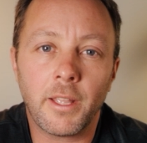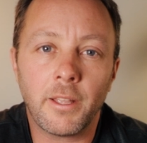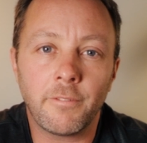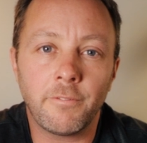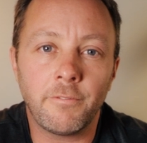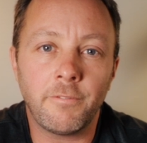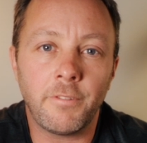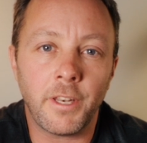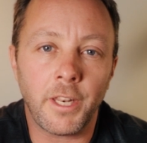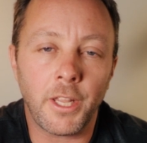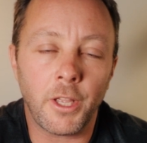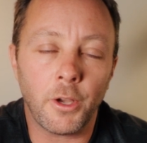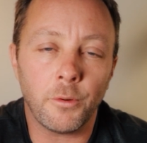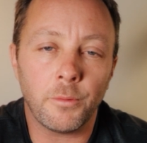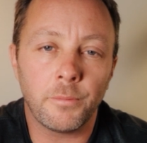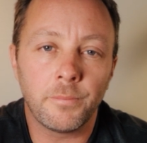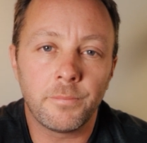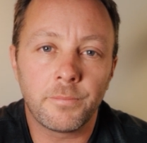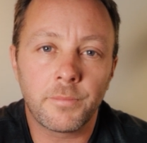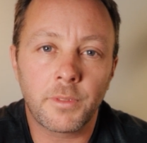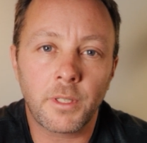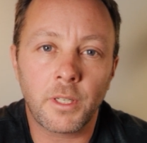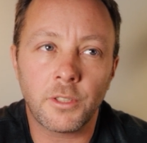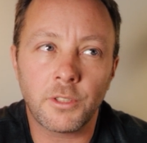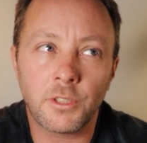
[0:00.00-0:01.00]
video
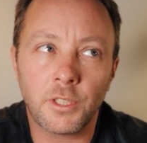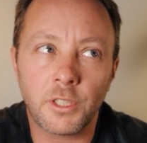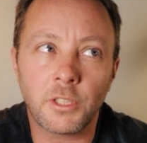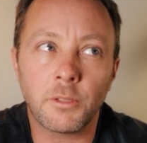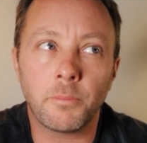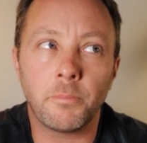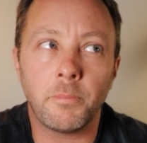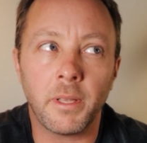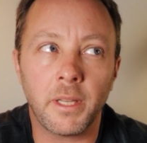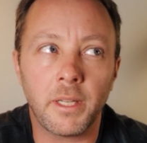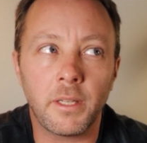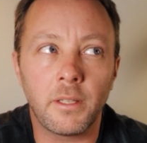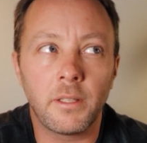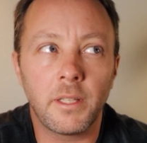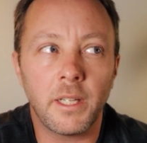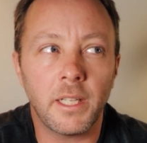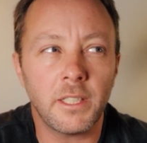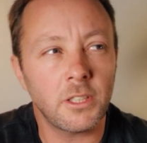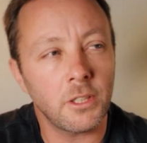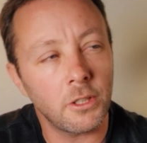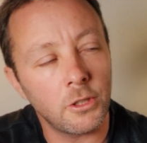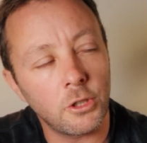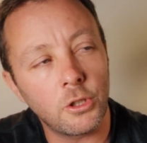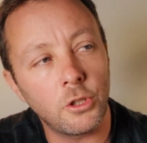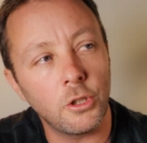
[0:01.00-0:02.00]
because it's
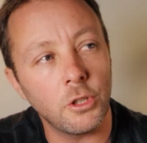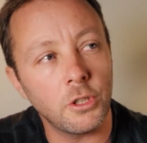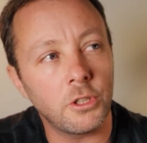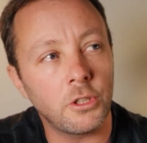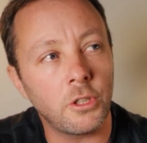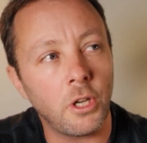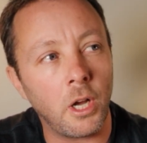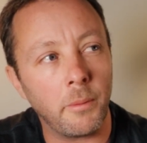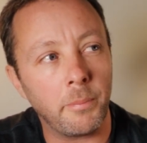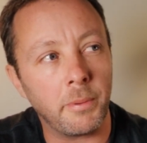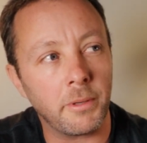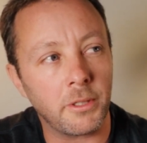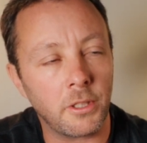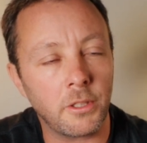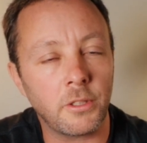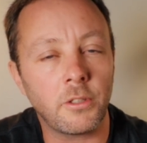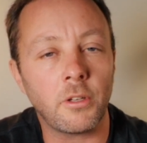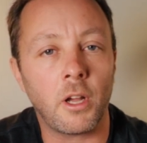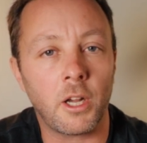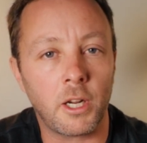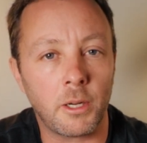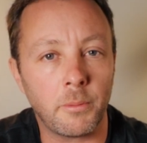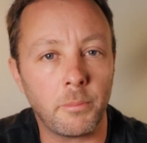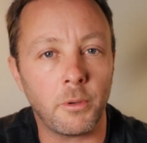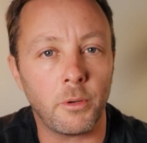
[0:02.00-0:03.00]
a good topic to
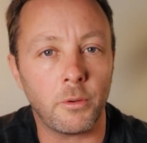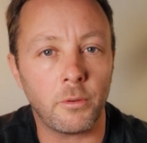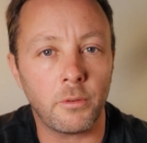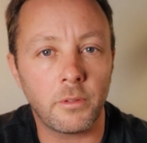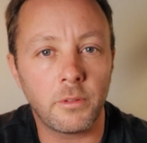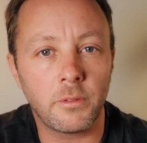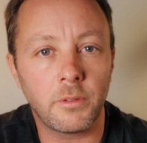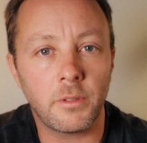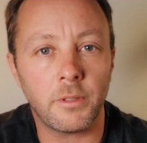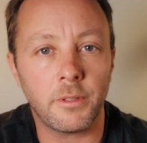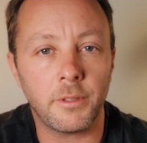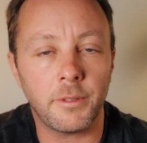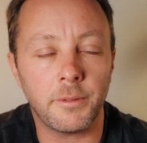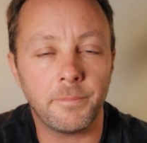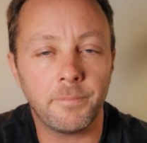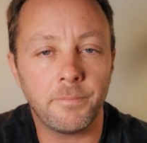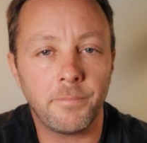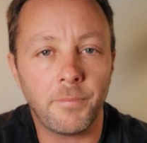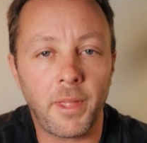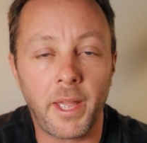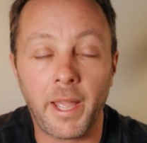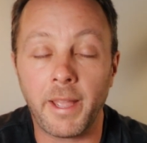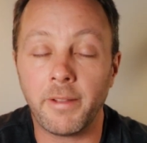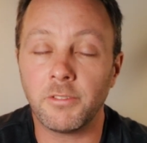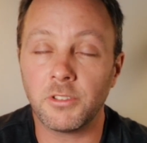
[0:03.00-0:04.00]
talk about.
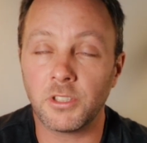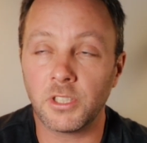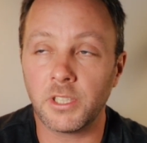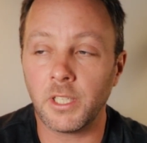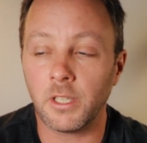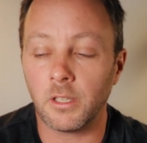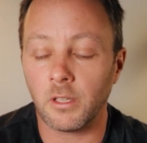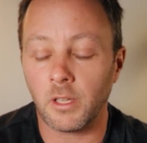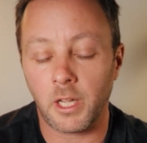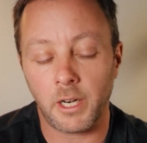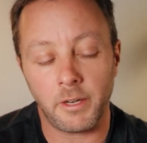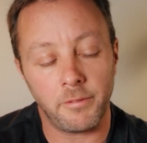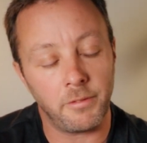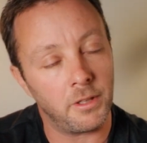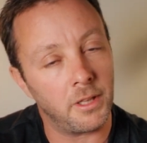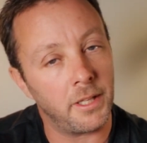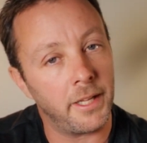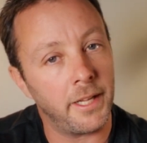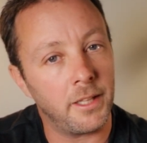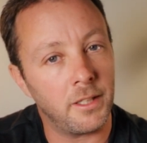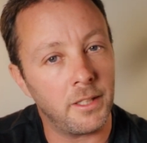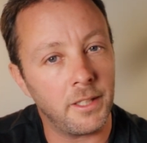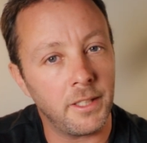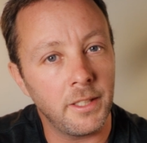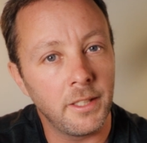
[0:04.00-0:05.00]
I haven't seen a lot of it
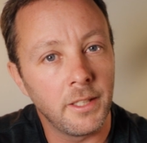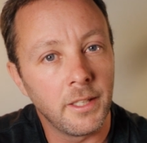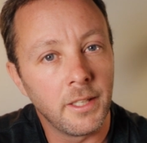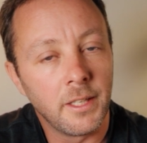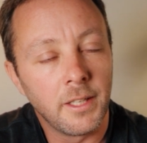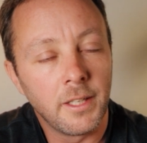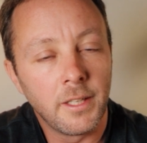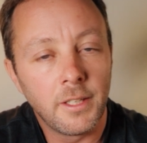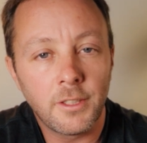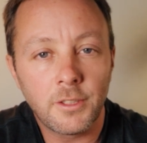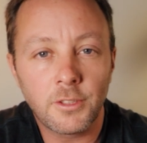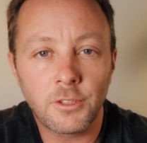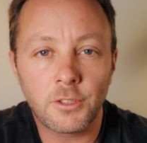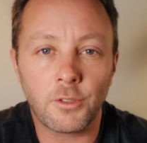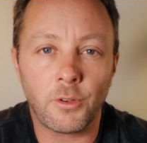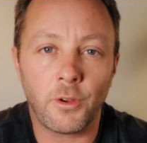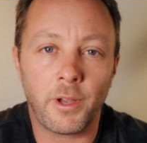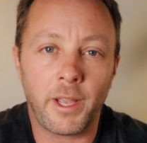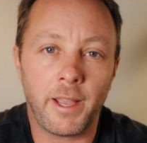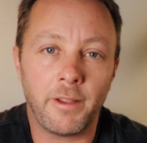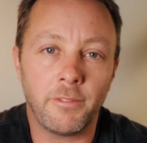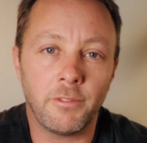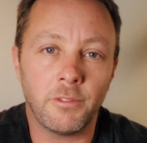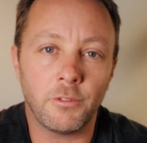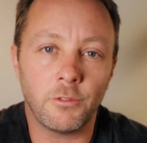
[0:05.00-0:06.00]
lately, so
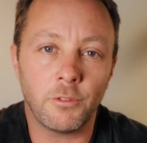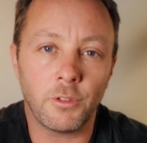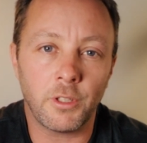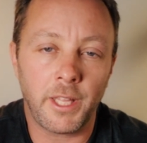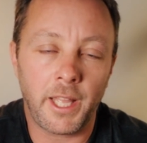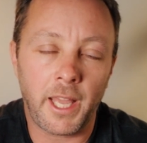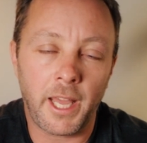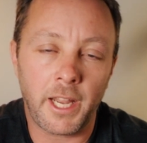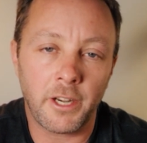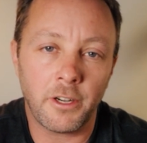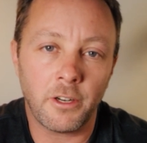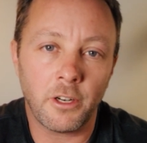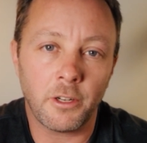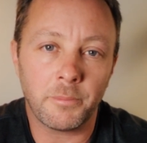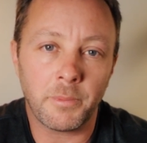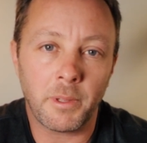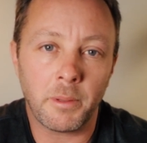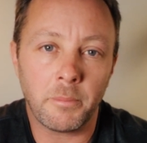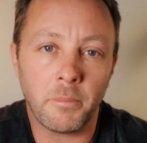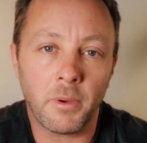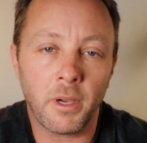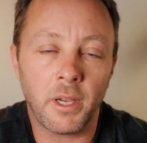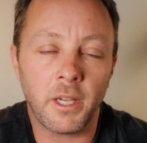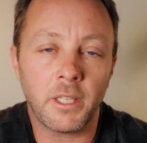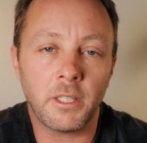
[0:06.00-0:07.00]
I haven't really had it on
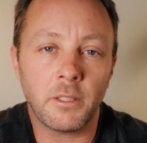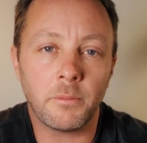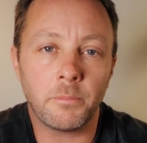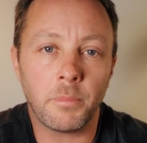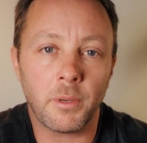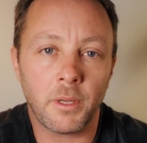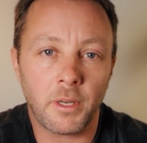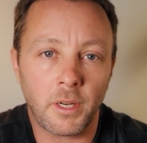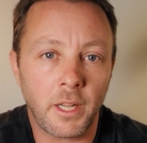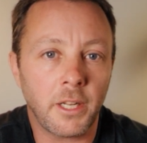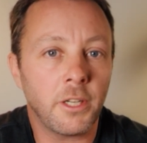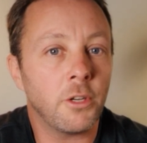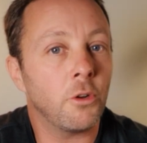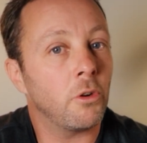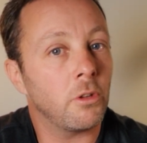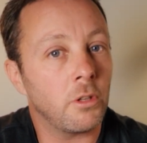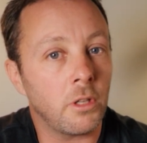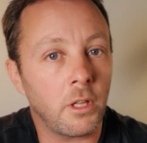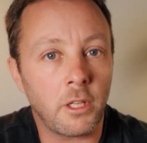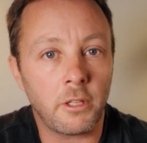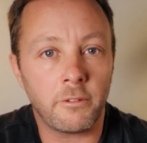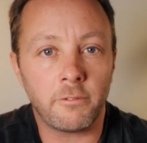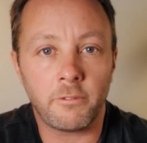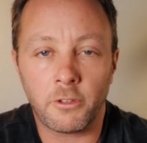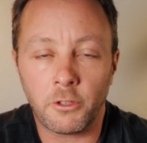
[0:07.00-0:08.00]
my mind, but I know a
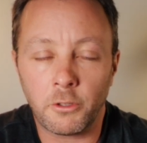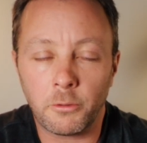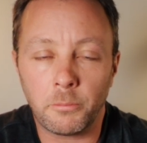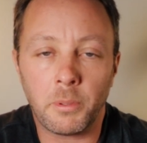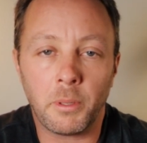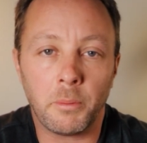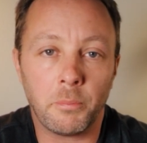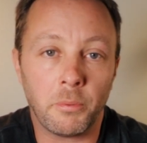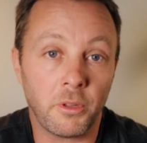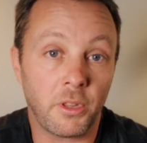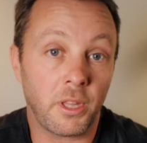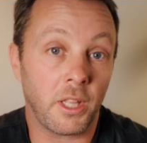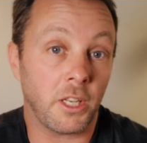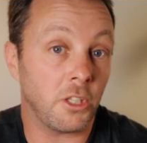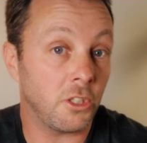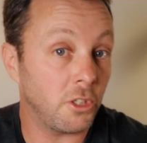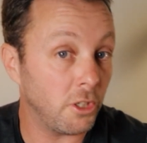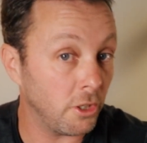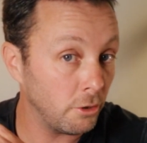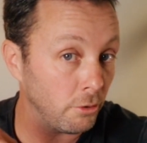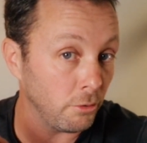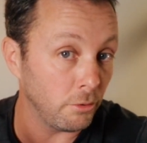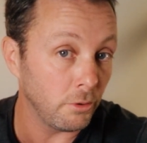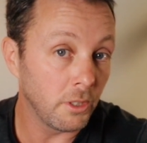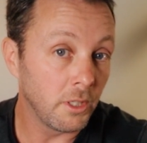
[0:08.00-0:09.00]
lot of other people that
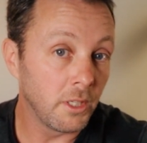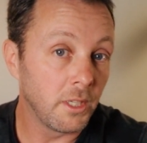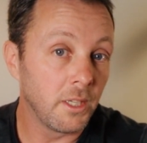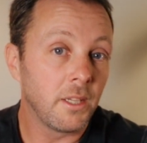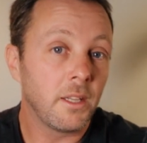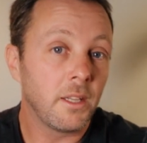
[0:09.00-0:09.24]
do,